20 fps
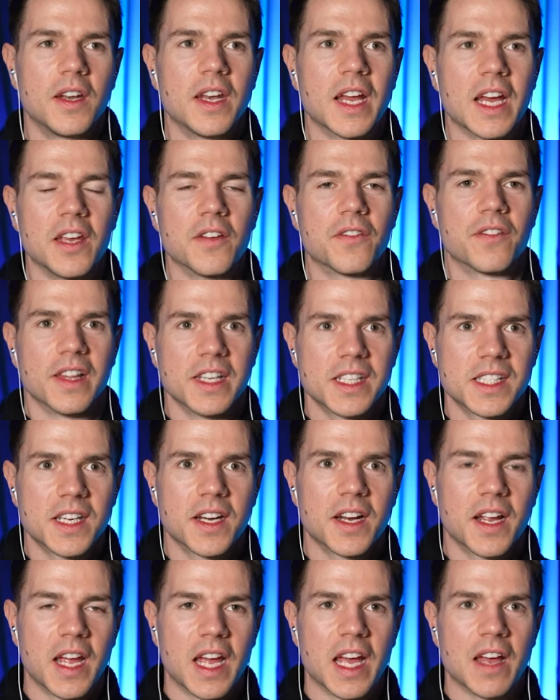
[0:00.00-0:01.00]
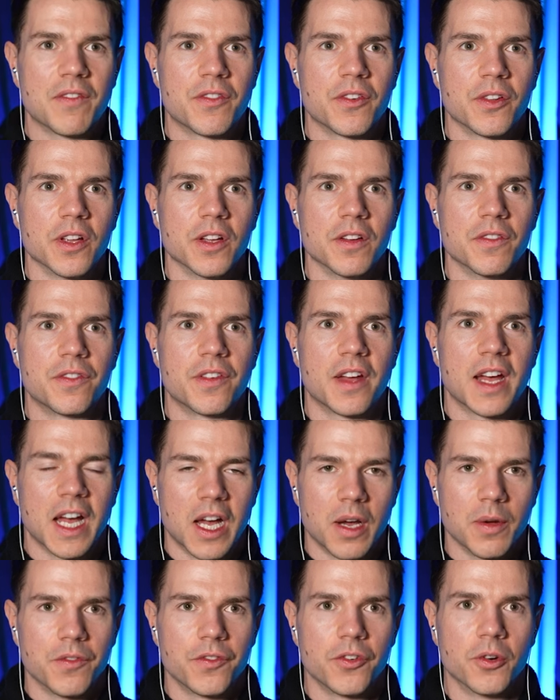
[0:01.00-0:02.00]
Now, you've listed a handful of
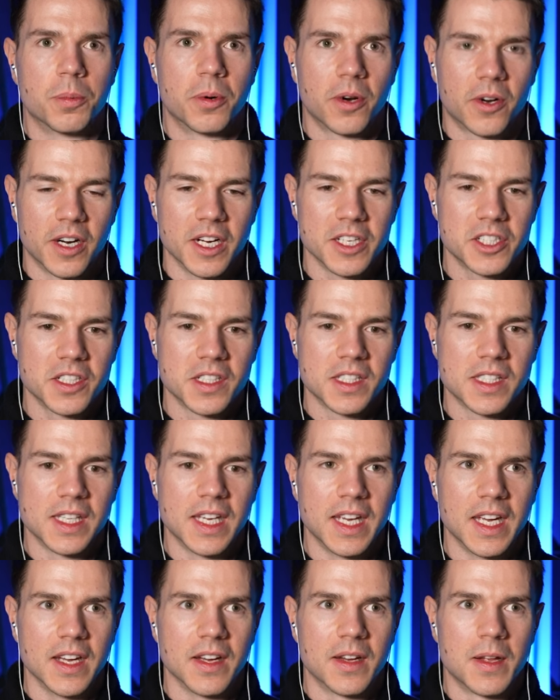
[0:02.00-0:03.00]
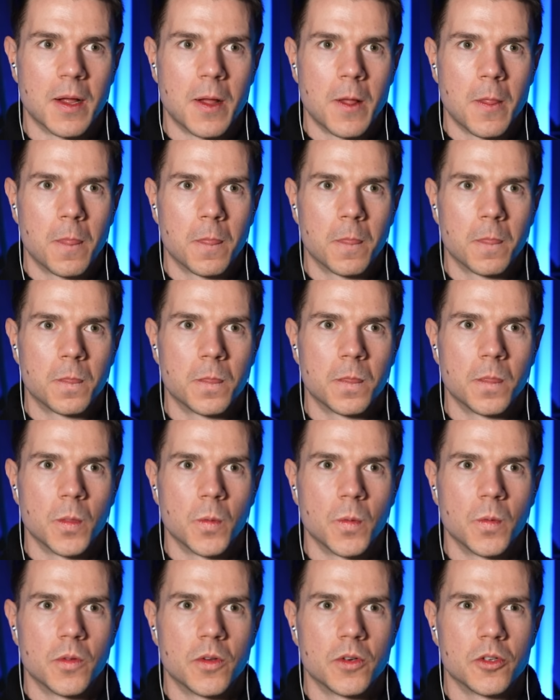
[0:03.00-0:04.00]
helpful progressions there.
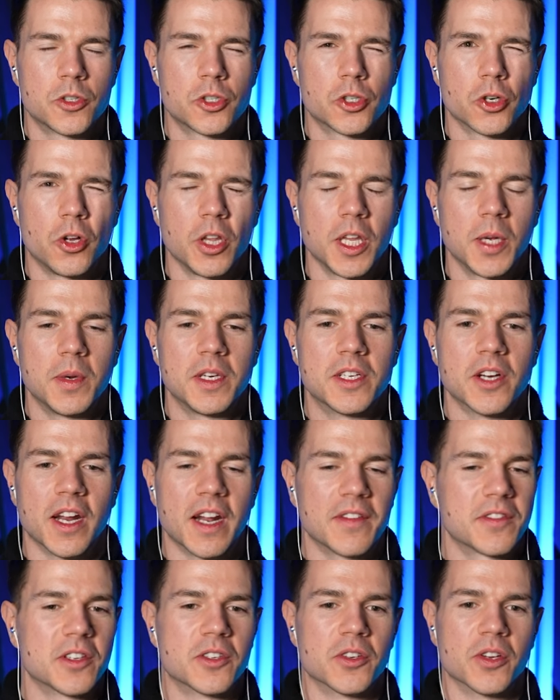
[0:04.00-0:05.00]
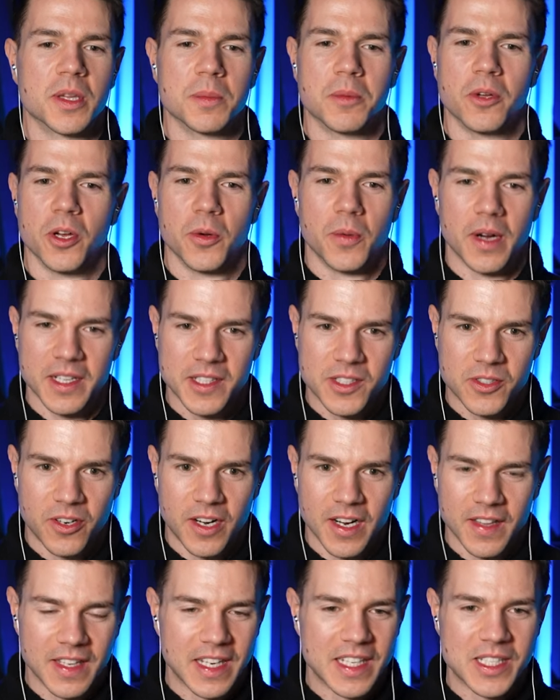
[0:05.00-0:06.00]
Surely we don't have to do them all at once,
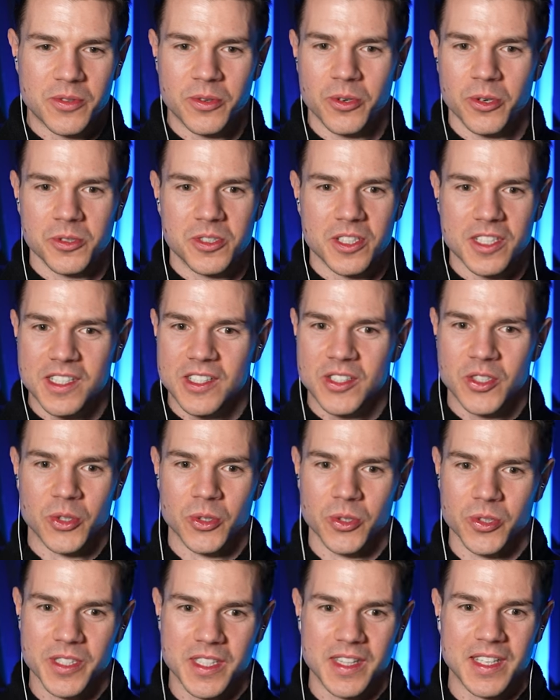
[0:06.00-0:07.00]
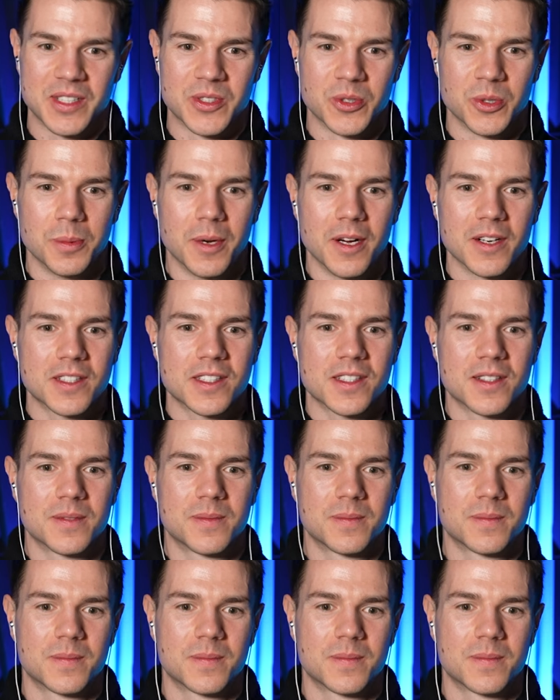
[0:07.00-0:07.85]
right? These are all just tools in the toolbox.